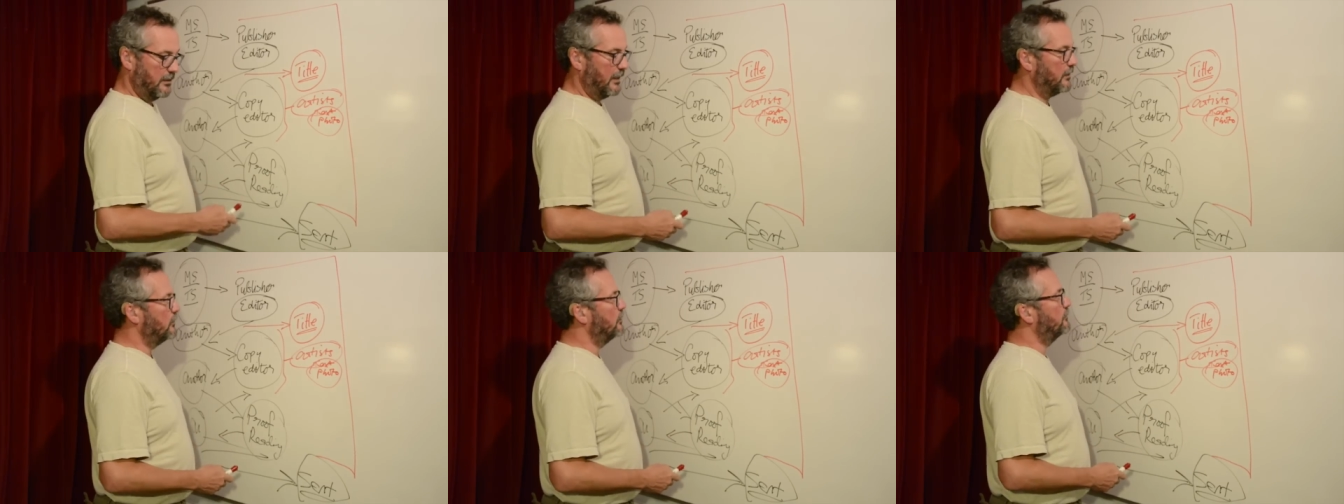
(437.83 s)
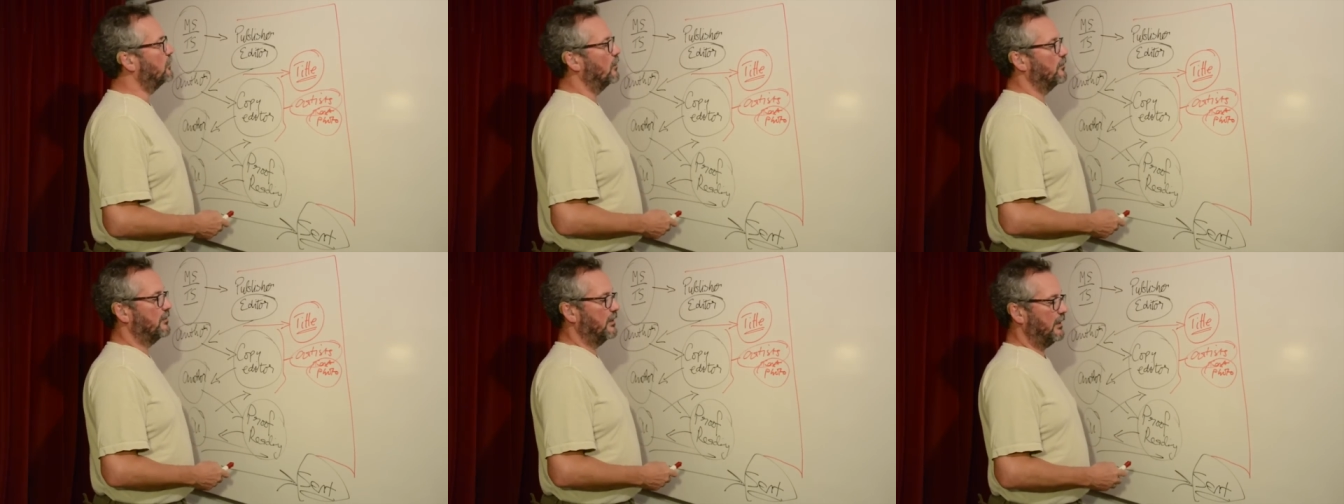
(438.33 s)
then you've
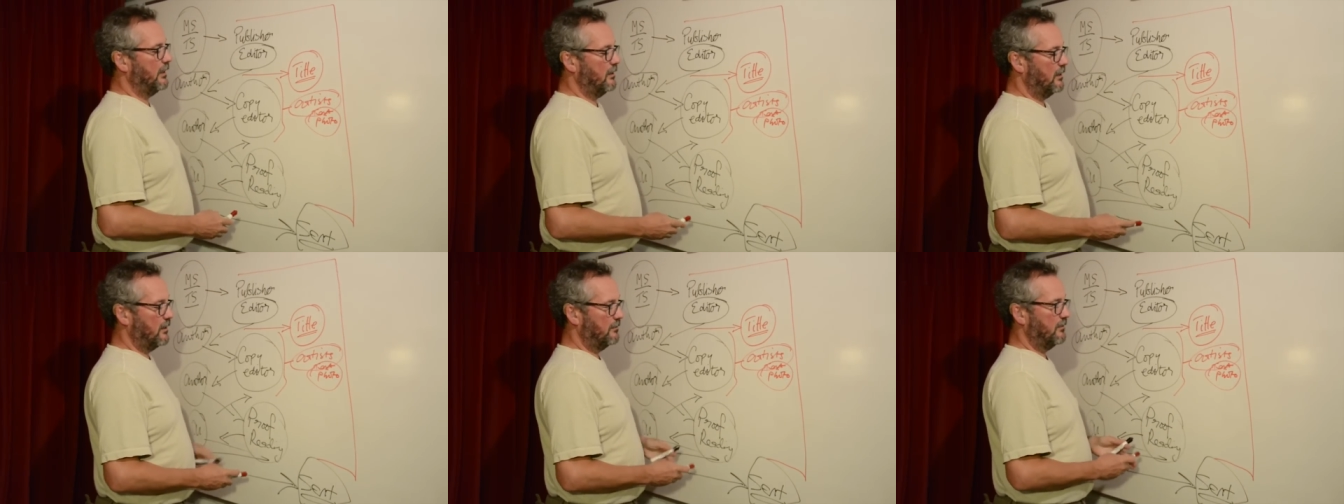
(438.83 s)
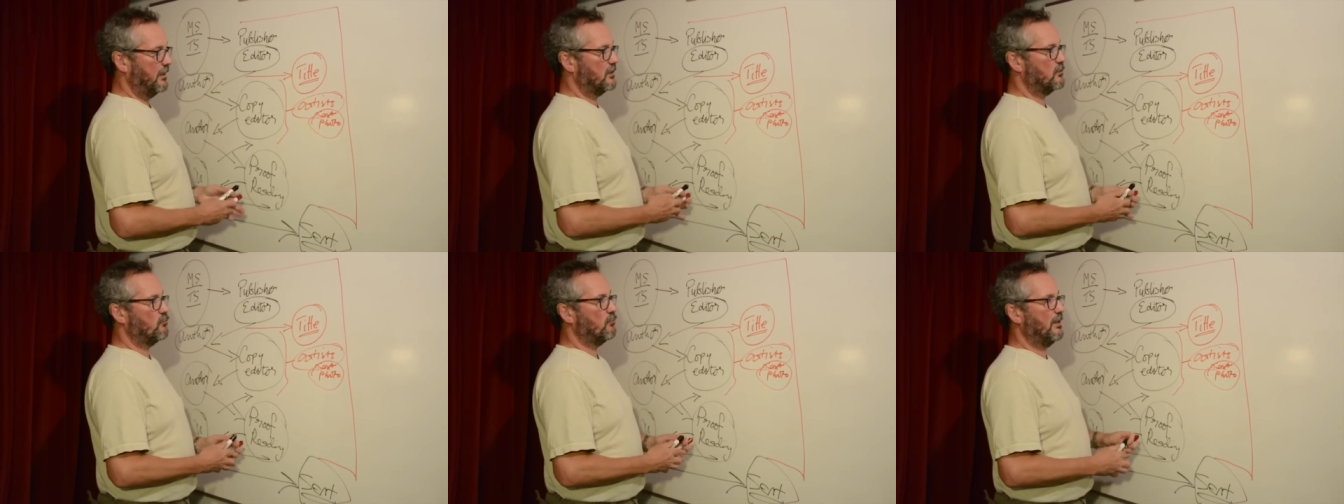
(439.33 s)
got the uh,
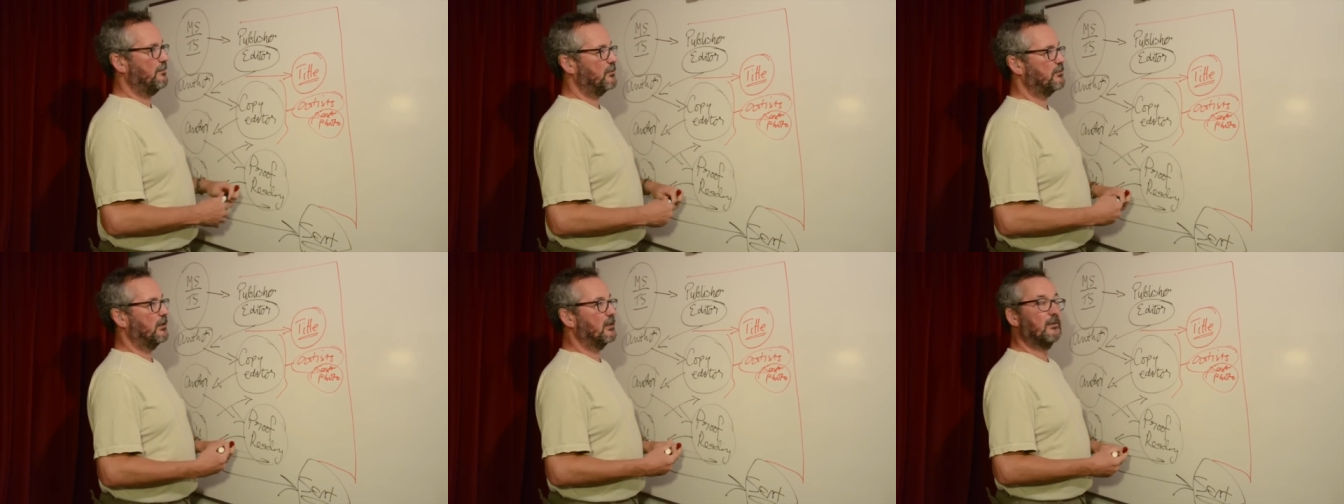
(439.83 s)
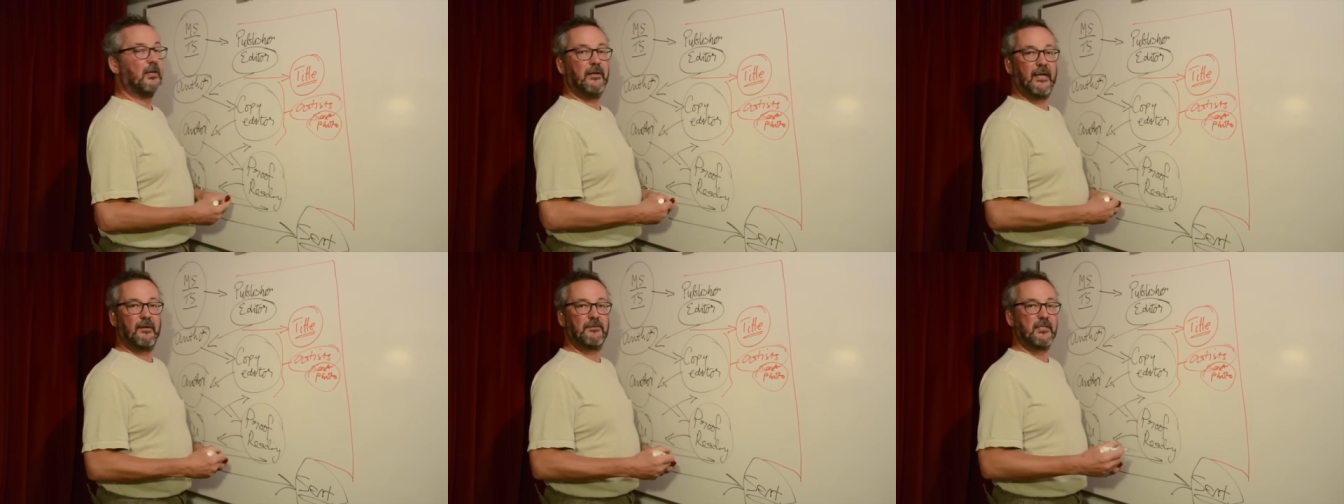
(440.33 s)
extreme thrill of
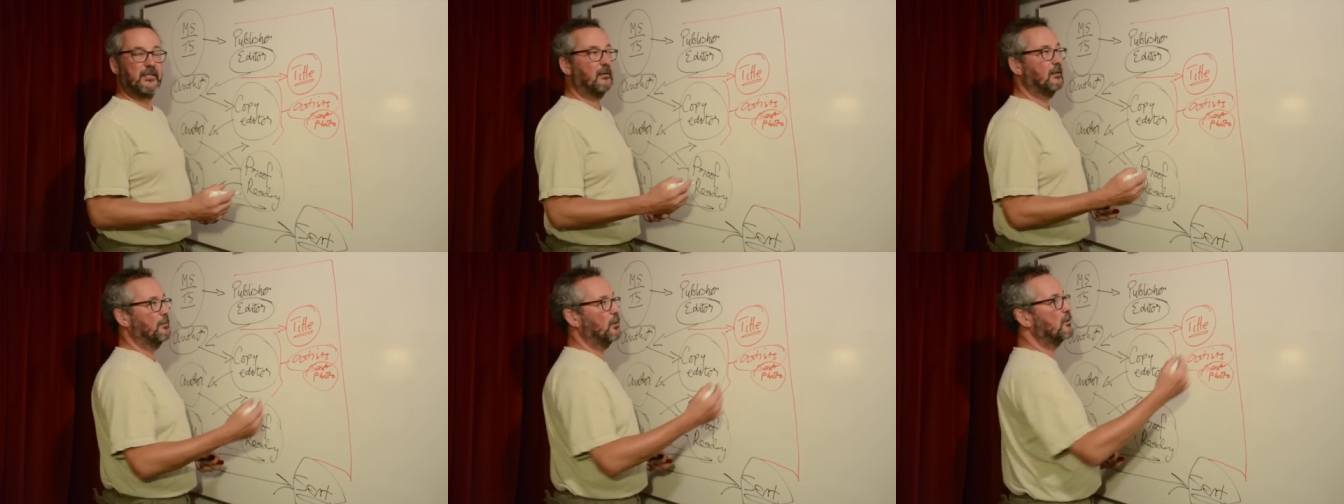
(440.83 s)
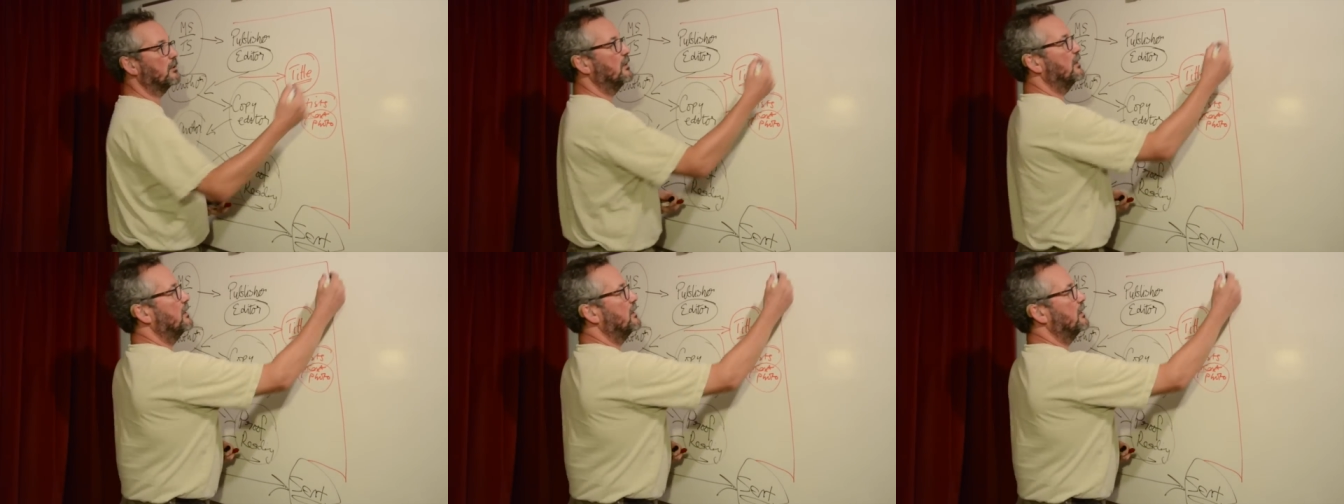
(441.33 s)
going out to sell the book.